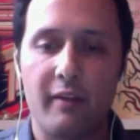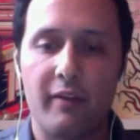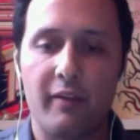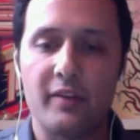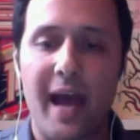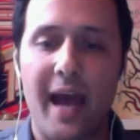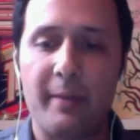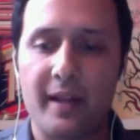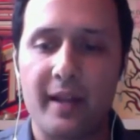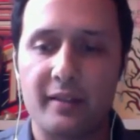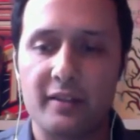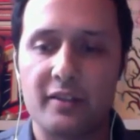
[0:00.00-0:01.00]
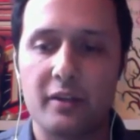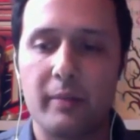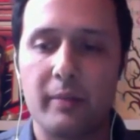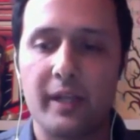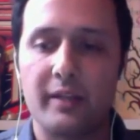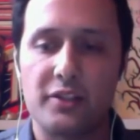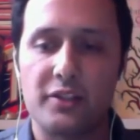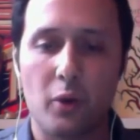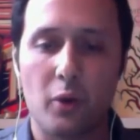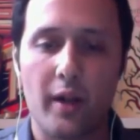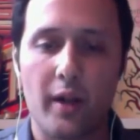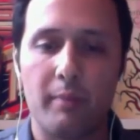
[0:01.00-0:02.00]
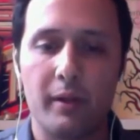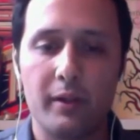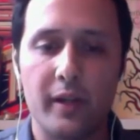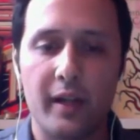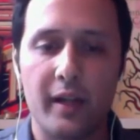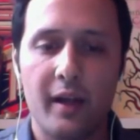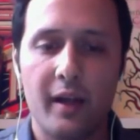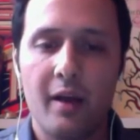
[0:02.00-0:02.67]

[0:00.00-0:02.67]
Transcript: If those habitats are still being destroyed and polluted,